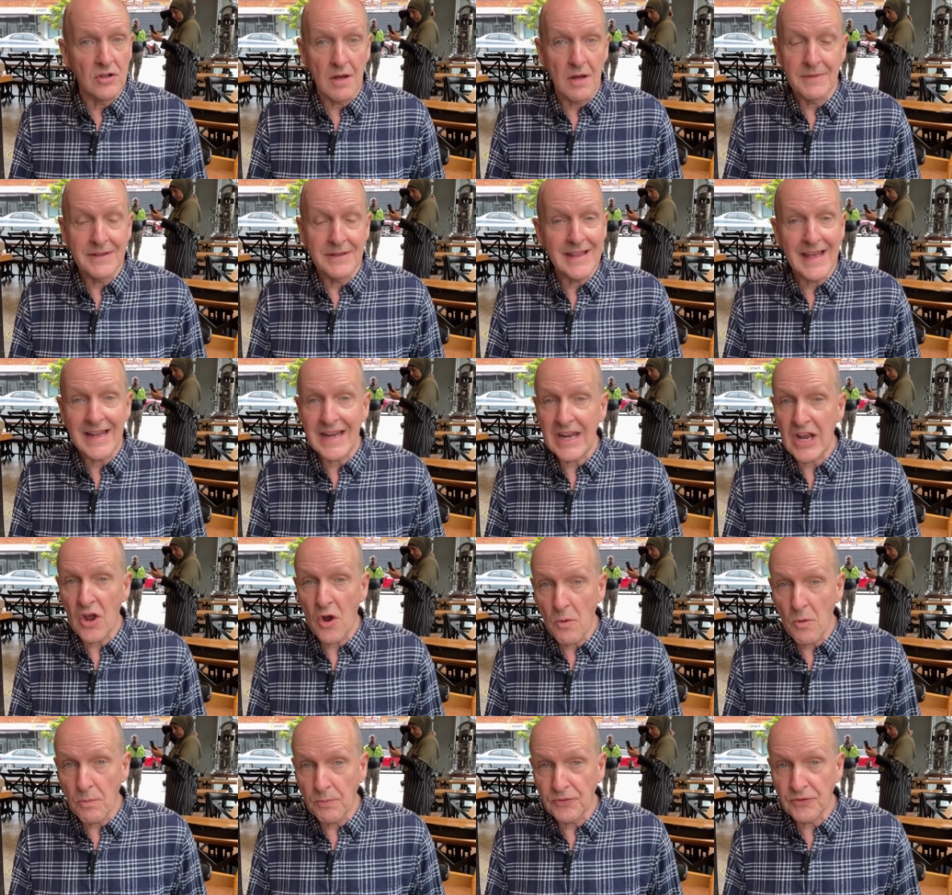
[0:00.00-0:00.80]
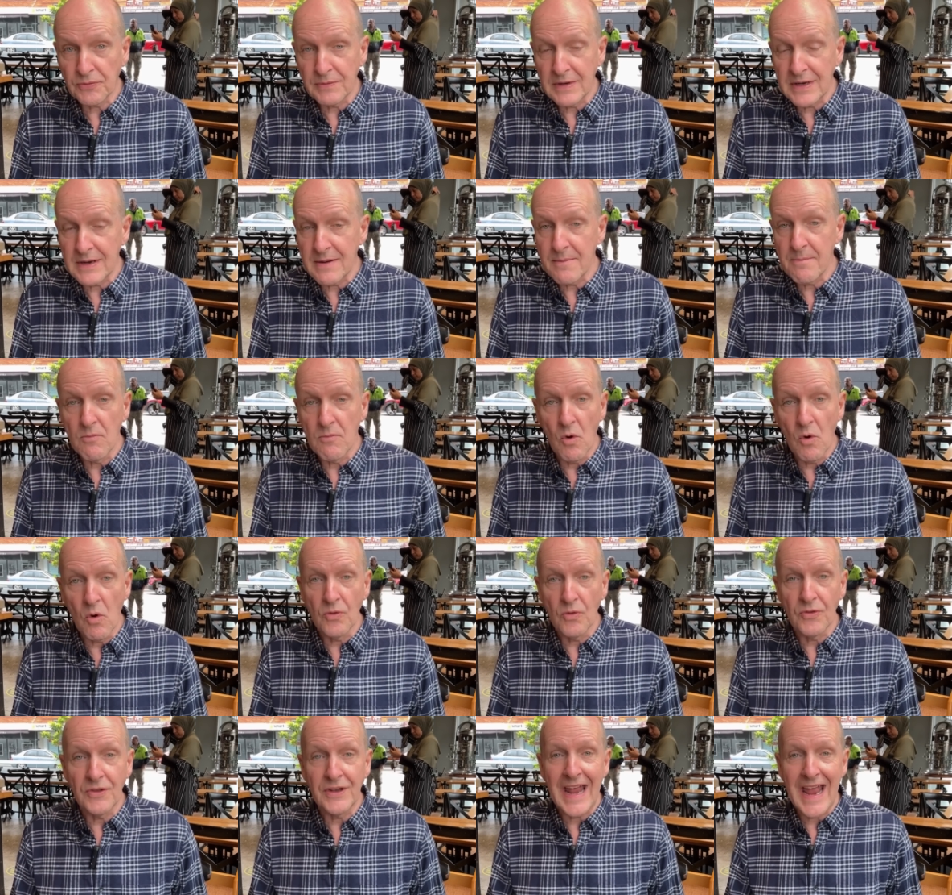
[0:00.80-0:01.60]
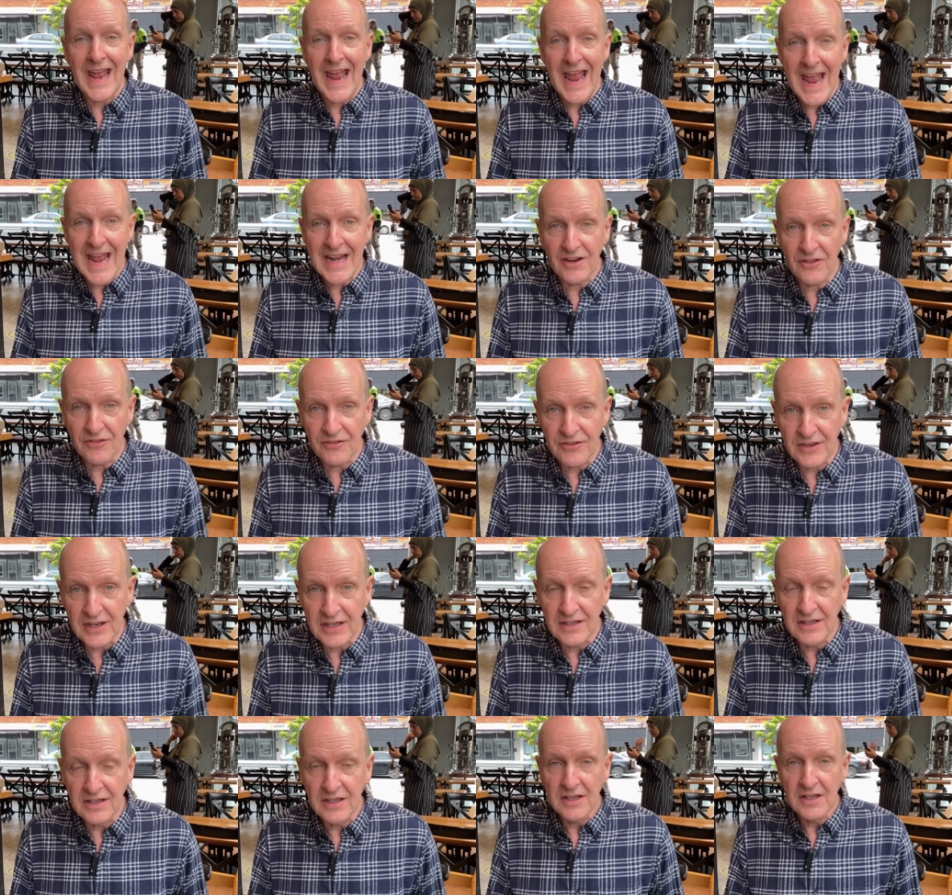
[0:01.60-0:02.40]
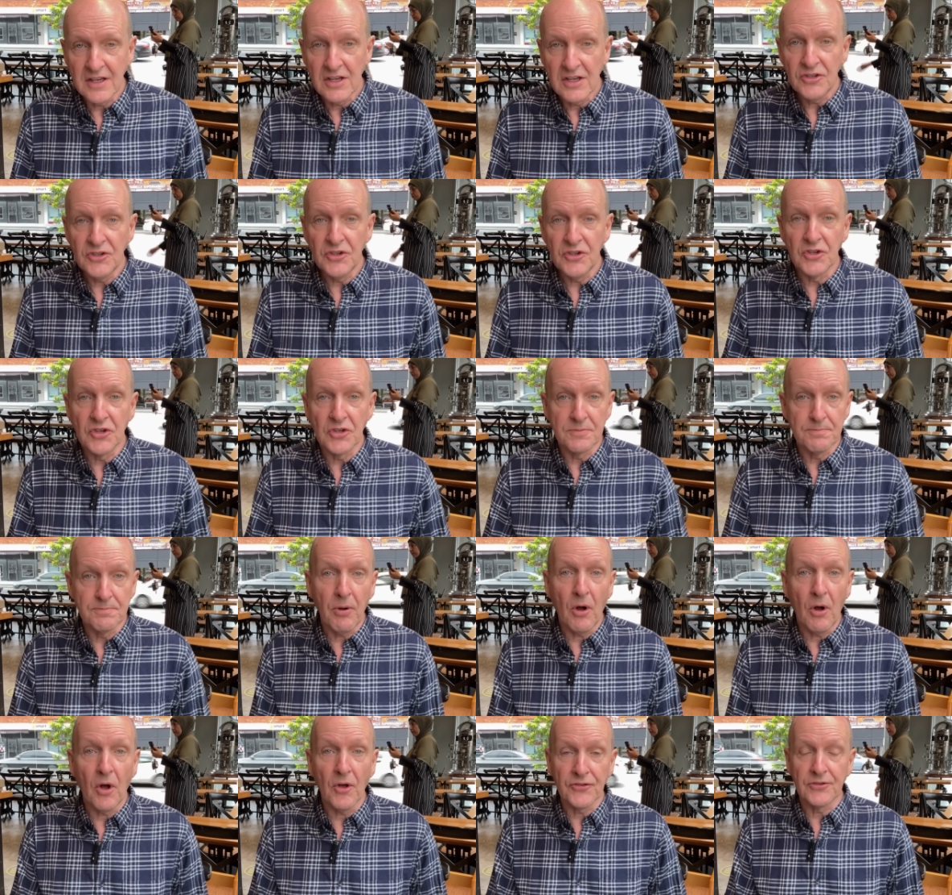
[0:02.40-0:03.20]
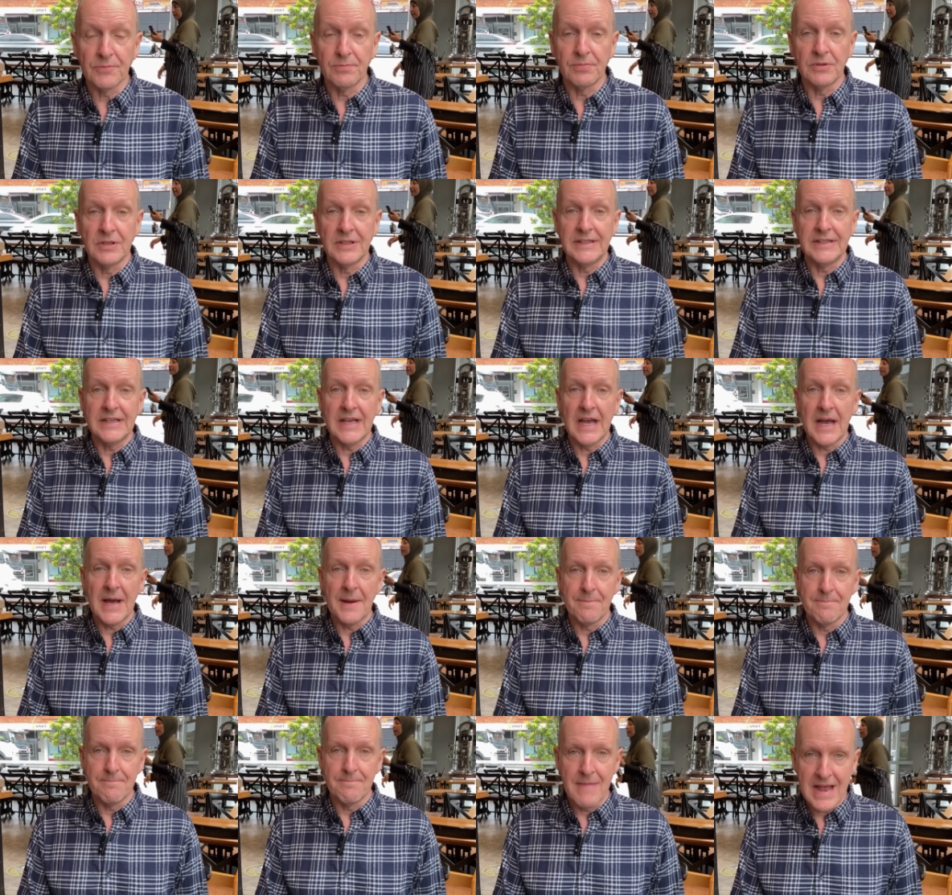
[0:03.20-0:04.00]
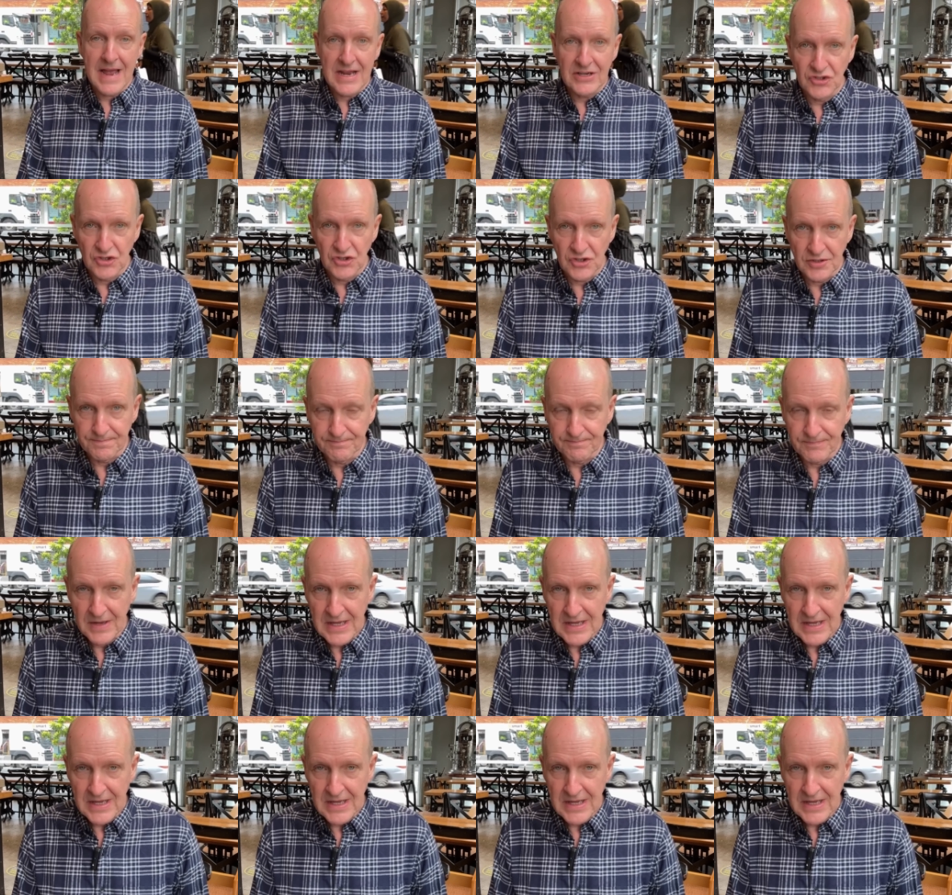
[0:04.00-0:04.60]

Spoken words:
I mean, that helps me more than anything you could possibly imagine